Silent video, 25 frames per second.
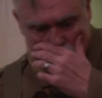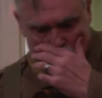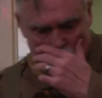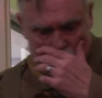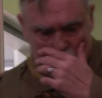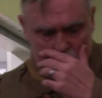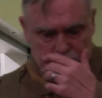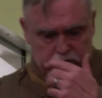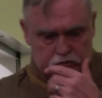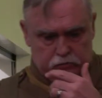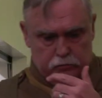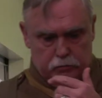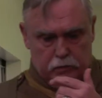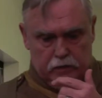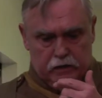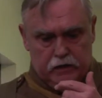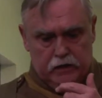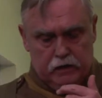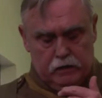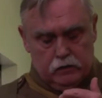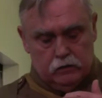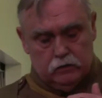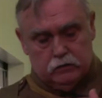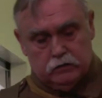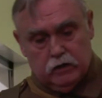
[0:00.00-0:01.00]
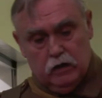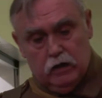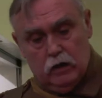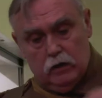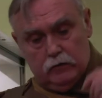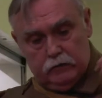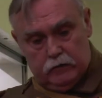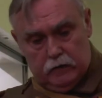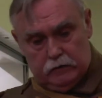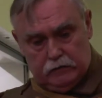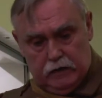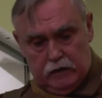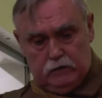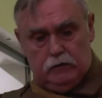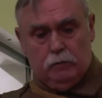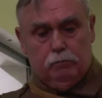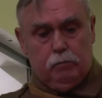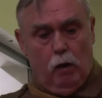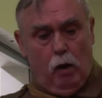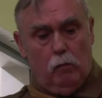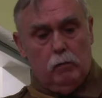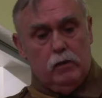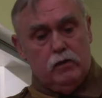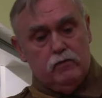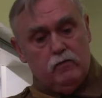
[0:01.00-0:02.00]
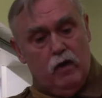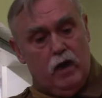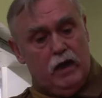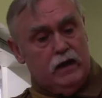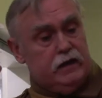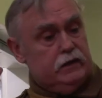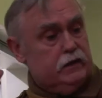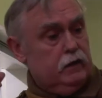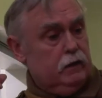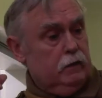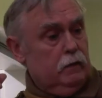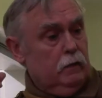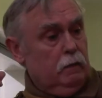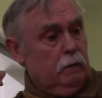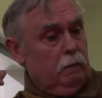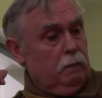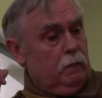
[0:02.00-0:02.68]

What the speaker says: privates had been killed. They did the bombing raid.